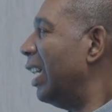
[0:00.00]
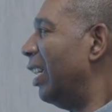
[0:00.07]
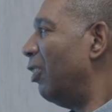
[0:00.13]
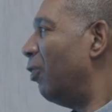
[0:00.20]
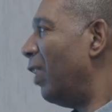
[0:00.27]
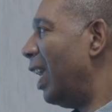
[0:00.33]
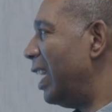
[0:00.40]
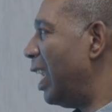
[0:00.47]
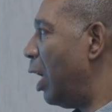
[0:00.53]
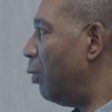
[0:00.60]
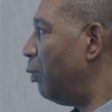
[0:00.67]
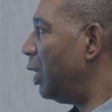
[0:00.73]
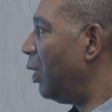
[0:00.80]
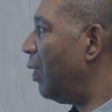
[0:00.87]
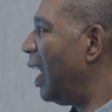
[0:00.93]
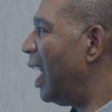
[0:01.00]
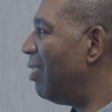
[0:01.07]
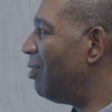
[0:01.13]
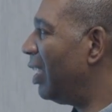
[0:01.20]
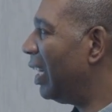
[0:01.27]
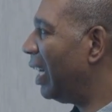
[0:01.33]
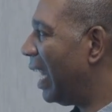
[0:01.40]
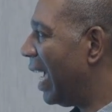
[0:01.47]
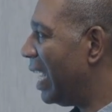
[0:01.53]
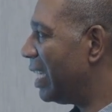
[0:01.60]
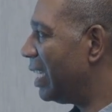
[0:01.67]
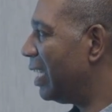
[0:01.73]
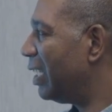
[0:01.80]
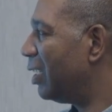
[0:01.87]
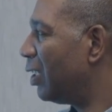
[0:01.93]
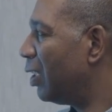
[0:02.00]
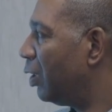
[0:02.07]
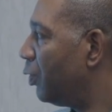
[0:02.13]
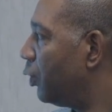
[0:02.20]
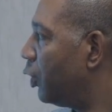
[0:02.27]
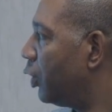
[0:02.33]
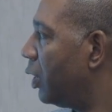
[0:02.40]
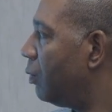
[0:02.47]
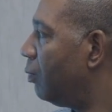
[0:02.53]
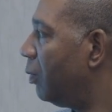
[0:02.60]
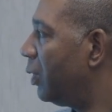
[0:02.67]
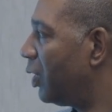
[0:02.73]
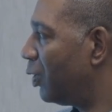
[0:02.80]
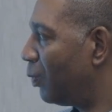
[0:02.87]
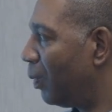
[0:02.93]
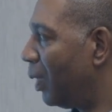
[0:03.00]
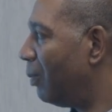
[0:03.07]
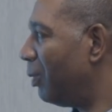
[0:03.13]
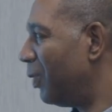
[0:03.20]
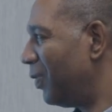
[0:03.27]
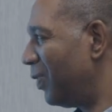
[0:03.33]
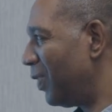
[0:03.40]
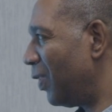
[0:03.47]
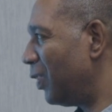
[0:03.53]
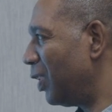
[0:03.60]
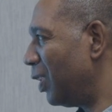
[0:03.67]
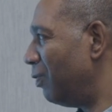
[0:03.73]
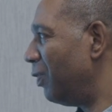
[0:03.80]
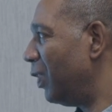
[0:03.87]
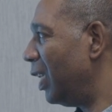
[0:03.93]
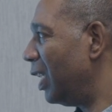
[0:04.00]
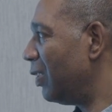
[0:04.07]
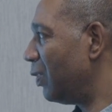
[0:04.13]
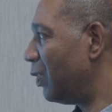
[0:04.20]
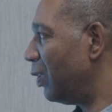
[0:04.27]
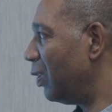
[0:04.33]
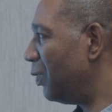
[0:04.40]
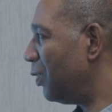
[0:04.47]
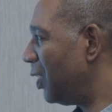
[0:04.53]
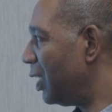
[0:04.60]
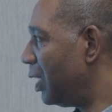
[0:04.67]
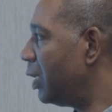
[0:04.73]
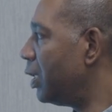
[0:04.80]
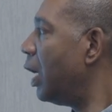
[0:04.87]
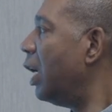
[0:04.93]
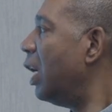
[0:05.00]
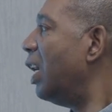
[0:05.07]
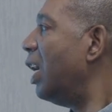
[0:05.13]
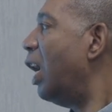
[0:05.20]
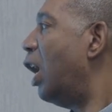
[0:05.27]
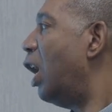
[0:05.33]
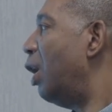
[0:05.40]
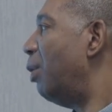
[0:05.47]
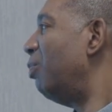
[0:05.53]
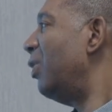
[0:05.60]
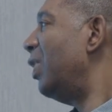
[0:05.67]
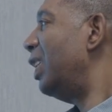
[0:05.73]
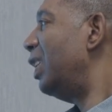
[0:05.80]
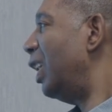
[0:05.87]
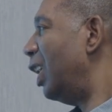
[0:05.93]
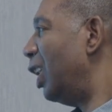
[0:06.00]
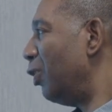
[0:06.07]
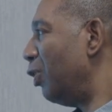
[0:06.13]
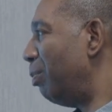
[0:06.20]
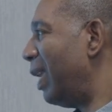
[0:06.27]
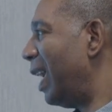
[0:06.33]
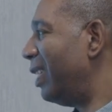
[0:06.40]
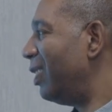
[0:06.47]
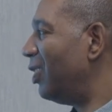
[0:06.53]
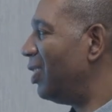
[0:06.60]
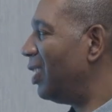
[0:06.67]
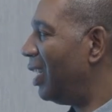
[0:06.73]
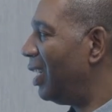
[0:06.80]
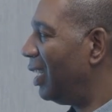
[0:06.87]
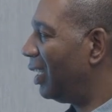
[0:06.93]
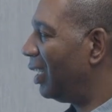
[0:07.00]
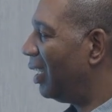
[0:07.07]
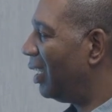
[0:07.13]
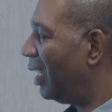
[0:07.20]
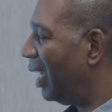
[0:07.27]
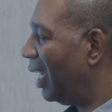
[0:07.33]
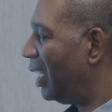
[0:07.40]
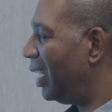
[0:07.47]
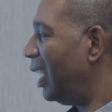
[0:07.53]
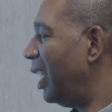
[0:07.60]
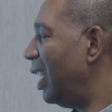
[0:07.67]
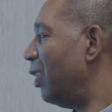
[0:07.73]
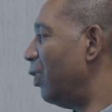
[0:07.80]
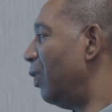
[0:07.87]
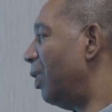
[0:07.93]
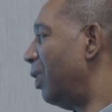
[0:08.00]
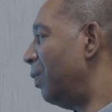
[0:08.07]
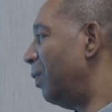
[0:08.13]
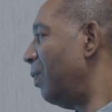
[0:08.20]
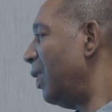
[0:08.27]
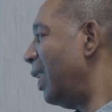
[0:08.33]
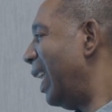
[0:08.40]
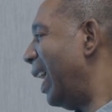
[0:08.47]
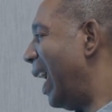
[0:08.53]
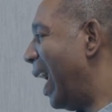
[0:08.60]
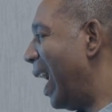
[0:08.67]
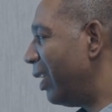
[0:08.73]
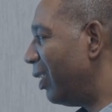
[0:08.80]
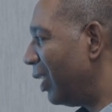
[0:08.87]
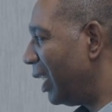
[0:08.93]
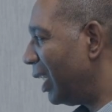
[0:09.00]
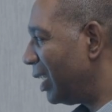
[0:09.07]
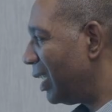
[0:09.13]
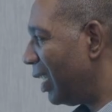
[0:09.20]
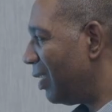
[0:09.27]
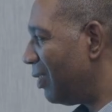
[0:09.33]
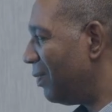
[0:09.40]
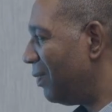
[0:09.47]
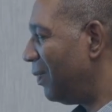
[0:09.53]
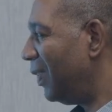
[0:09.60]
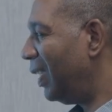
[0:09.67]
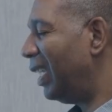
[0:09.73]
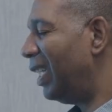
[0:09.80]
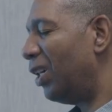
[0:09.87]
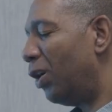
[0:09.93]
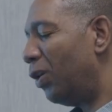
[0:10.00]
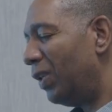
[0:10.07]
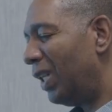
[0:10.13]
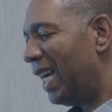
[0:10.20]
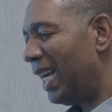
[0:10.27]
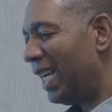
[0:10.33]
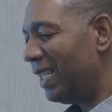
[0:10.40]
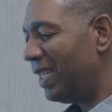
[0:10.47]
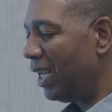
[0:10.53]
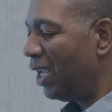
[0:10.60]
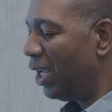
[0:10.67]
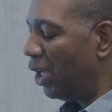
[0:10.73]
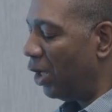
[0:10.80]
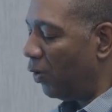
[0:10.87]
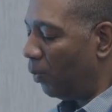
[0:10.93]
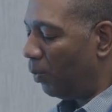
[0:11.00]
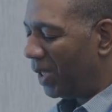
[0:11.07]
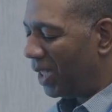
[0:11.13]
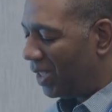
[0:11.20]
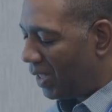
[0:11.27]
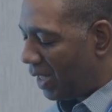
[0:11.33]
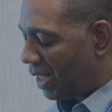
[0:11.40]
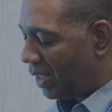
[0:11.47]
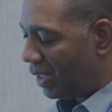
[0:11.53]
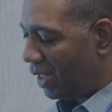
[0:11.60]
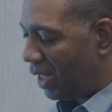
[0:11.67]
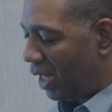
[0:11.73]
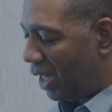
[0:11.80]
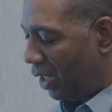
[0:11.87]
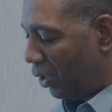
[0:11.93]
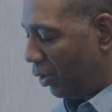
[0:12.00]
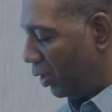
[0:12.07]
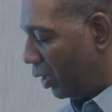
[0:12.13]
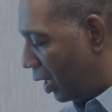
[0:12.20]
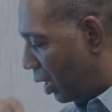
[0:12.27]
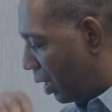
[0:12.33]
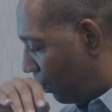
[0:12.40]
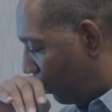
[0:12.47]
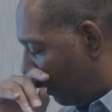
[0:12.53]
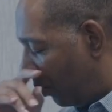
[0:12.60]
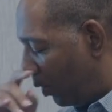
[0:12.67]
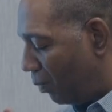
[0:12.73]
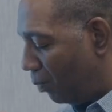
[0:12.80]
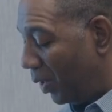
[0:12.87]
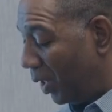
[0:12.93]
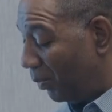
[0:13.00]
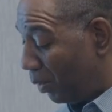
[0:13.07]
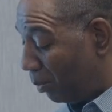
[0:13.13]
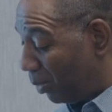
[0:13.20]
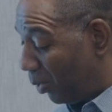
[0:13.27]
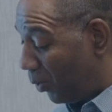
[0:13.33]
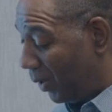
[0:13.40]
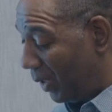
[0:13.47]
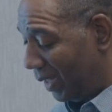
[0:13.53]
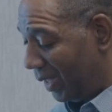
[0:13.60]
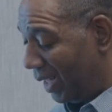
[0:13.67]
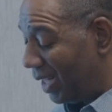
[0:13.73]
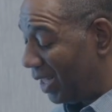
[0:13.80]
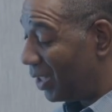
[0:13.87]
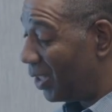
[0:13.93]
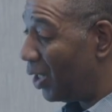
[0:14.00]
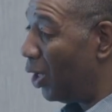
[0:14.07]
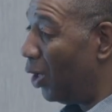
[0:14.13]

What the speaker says: Right now, we don't have a lasting solution, which is why we're searching for other solutions. The enteropathogenic and the enteroaggregative E. coli, we just, when we report things,